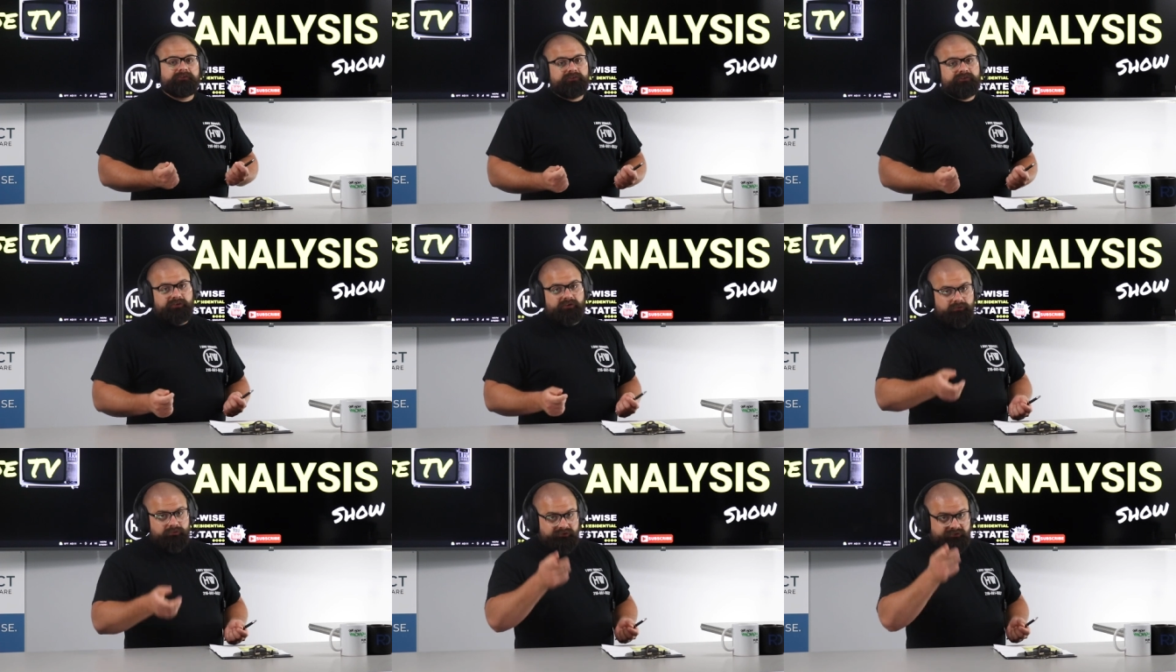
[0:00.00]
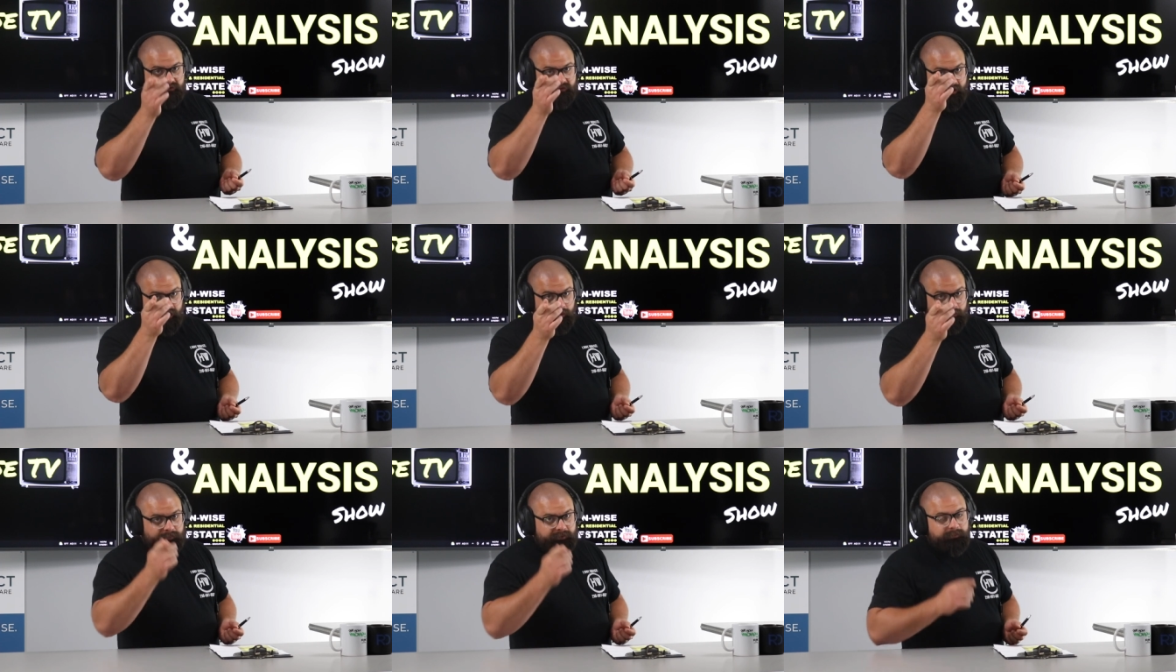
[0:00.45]
to do is to
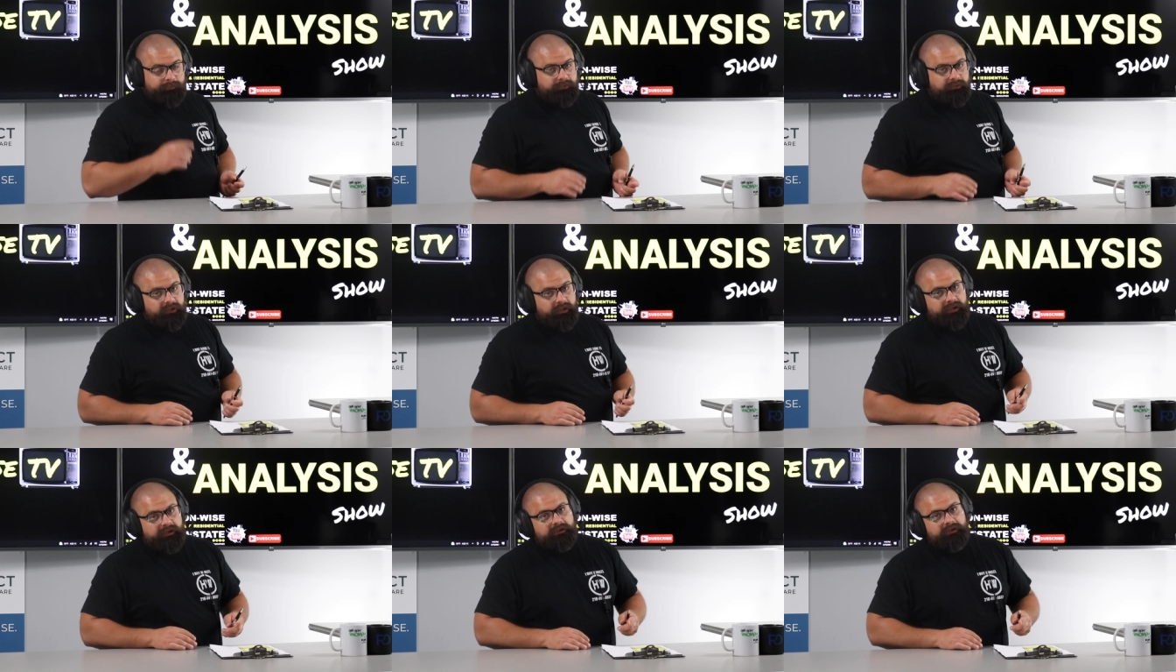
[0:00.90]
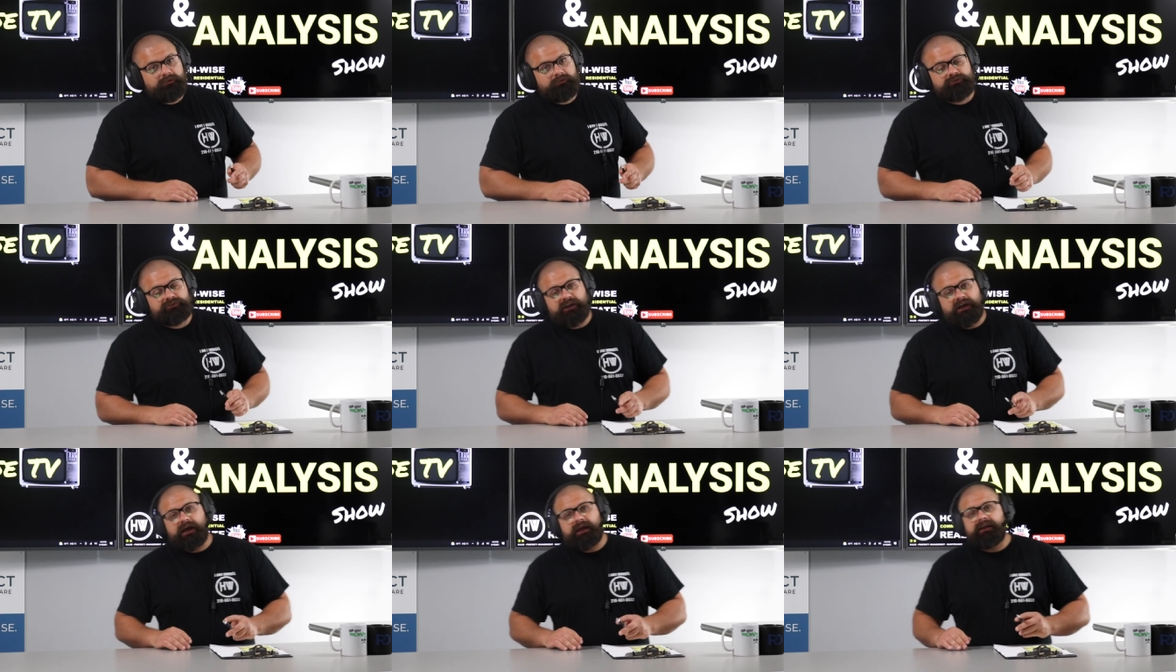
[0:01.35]
help people like you,
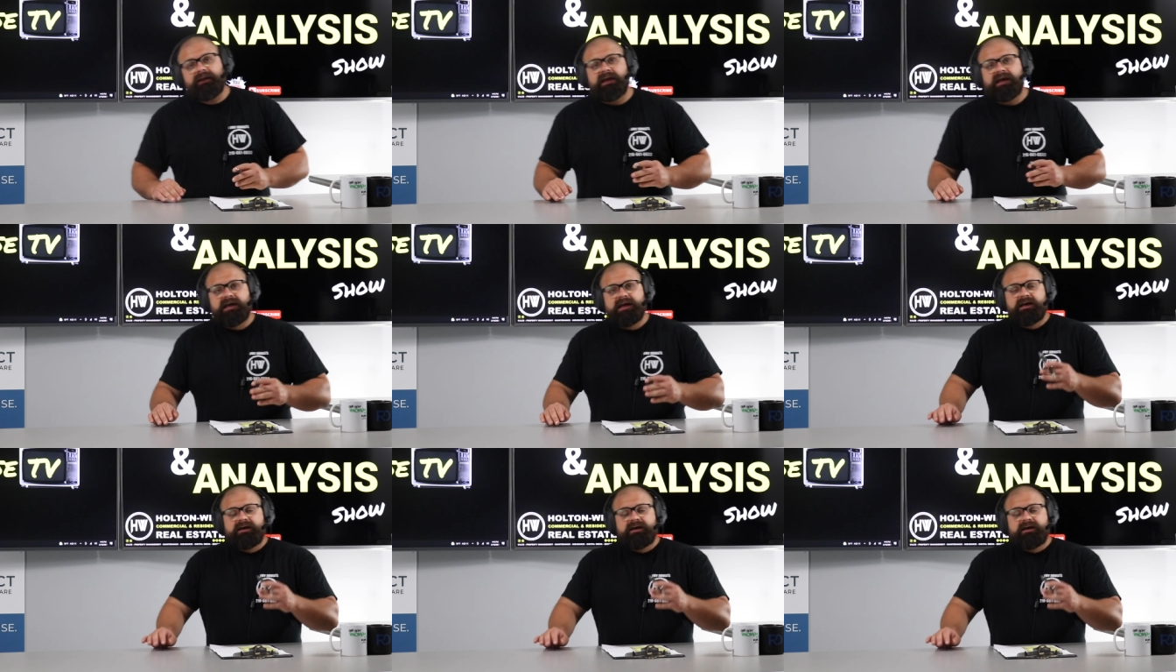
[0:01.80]
Johnny,